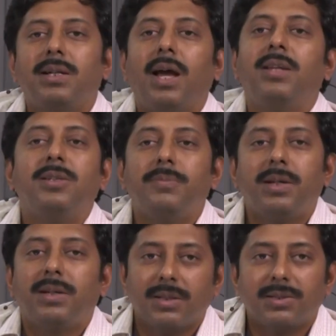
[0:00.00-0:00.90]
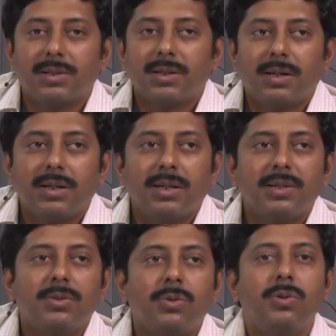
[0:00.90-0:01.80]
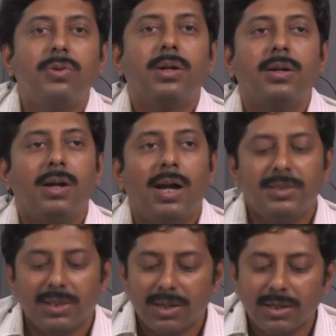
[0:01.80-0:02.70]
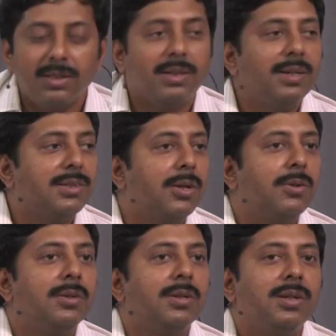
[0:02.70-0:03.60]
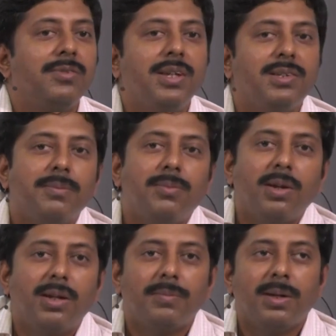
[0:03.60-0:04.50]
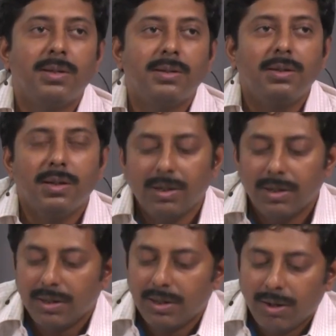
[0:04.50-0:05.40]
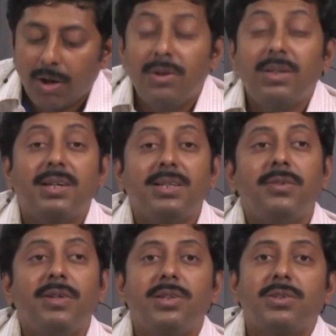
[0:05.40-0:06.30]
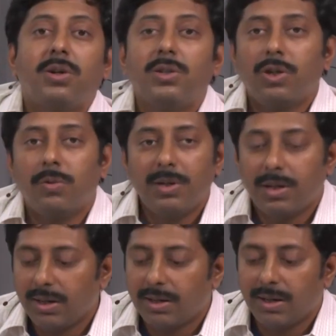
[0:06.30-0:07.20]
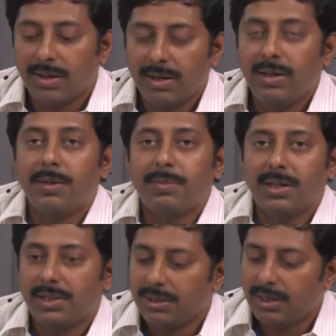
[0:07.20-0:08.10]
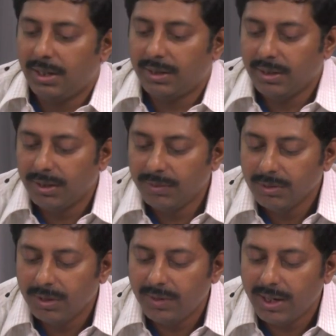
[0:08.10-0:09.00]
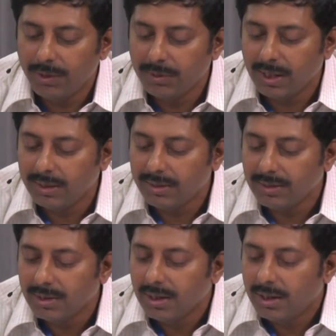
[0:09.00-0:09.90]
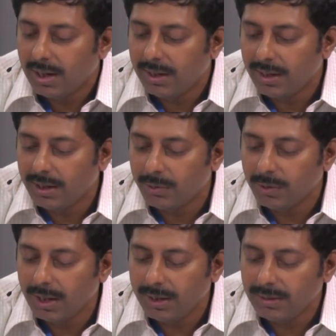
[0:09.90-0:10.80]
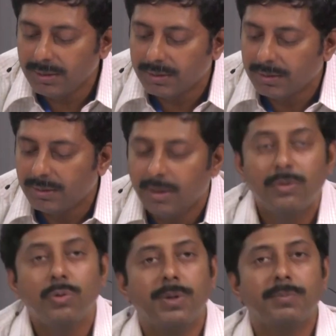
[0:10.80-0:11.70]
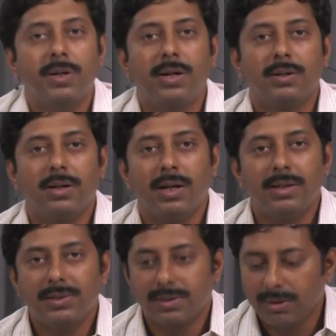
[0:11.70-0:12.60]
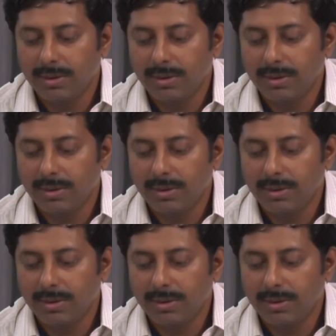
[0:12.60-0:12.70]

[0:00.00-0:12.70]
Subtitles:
algebraic construct. Right? There is no, I just written things down in a very symbolic manner. However, it has a very strong geometric interpretation that I can give you. The way I do that is, I take two lines, two perpendicular lines,